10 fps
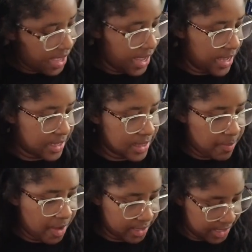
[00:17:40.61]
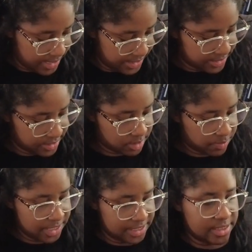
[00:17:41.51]
And that pocket is the
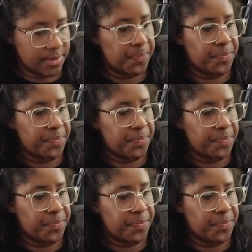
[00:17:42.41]
place.